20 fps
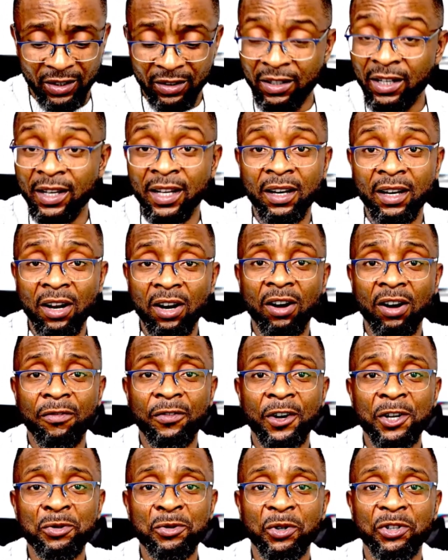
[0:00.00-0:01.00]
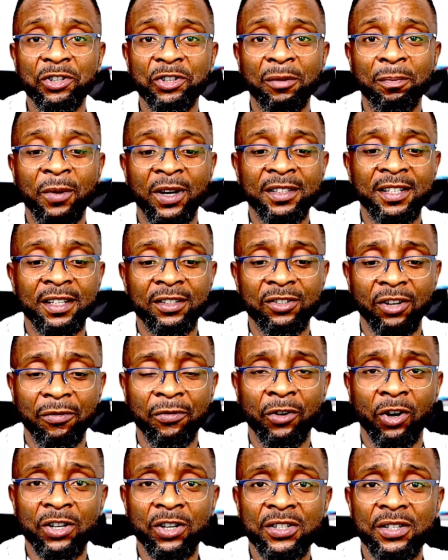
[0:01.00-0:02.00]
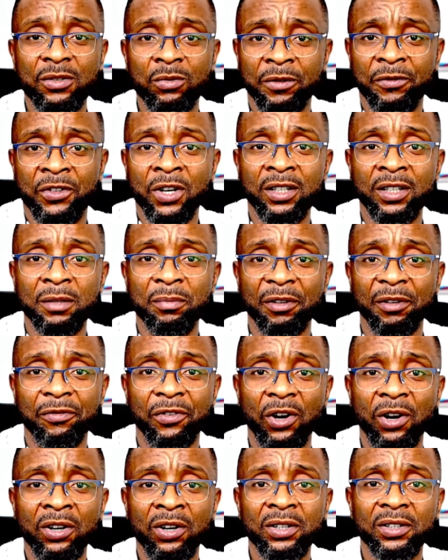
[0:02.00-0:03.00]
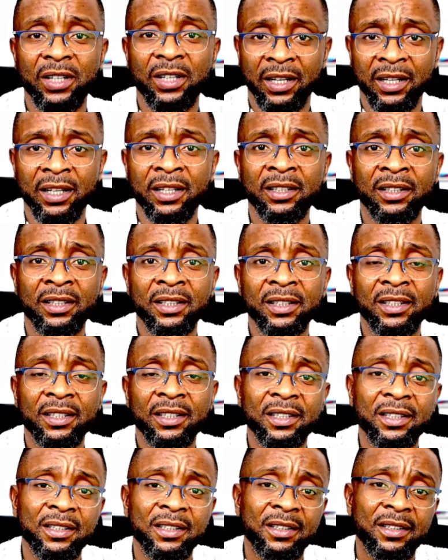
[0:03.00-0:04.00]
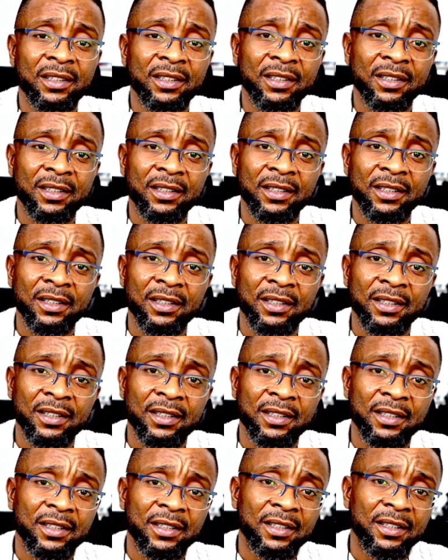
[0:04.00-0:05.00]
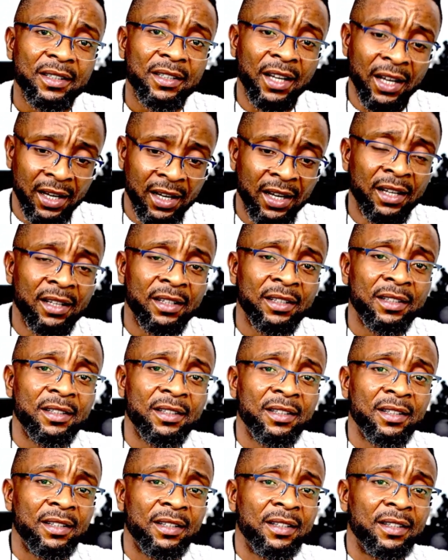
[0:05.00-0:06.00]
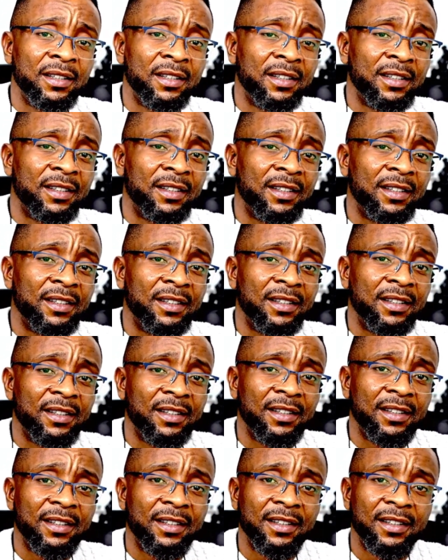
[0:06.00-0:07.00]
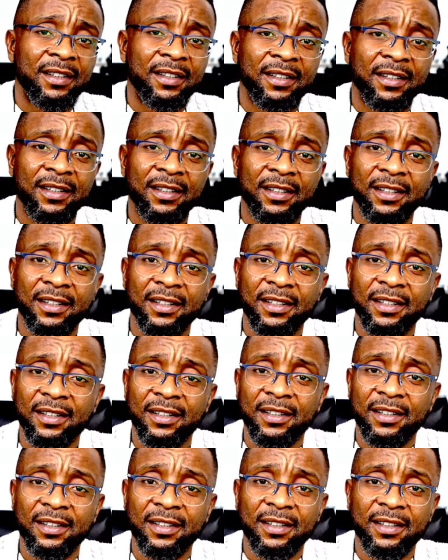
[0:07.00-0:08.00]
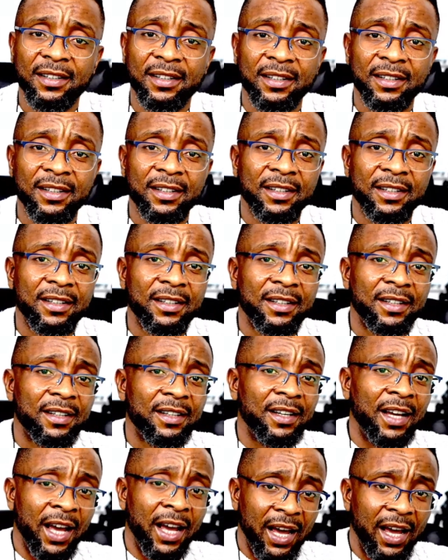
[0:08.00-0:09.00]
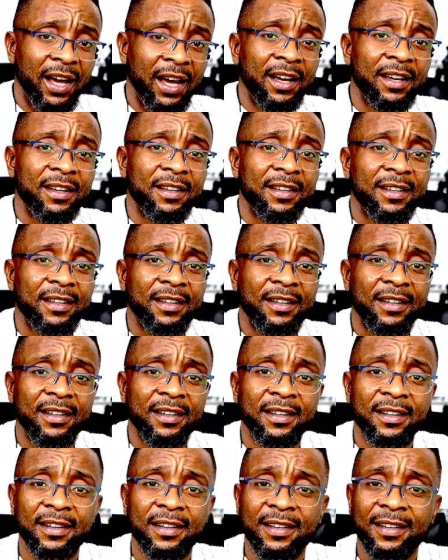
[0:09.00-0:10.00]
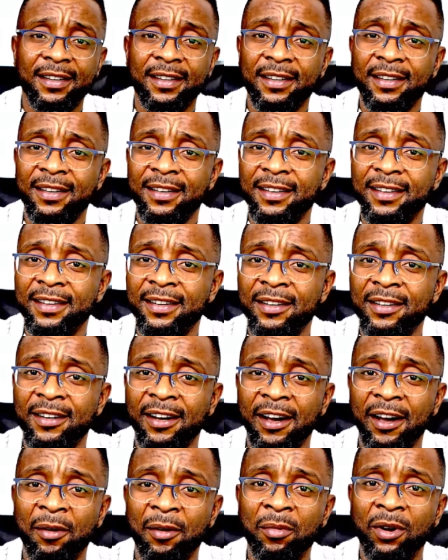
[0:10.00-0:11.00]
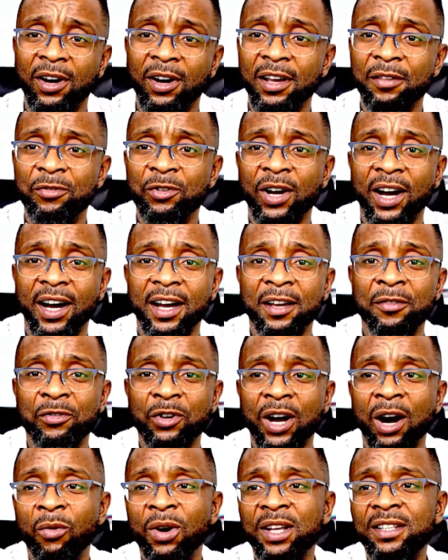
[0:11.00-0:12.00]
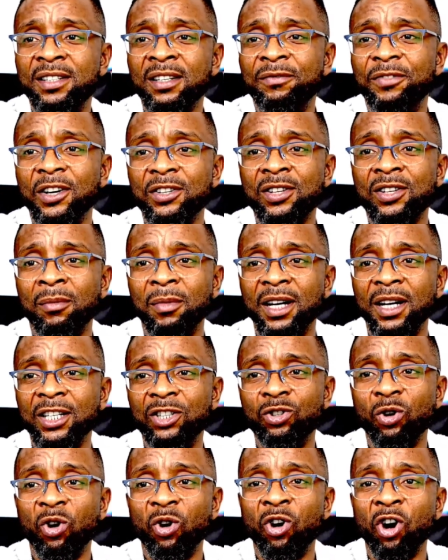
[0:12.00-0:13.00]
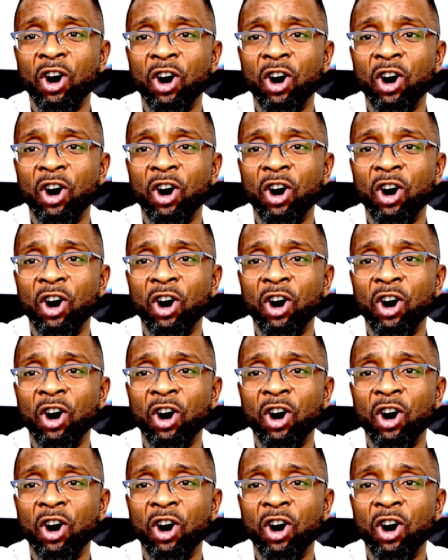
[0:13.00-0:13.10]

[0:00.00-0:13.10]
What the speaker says: A lot of us will support it, of course. We've done it before. I personally, I will support it. I will support it if I see that all 36 states, everybody, they are out. These people, they will run. They will start running. Run.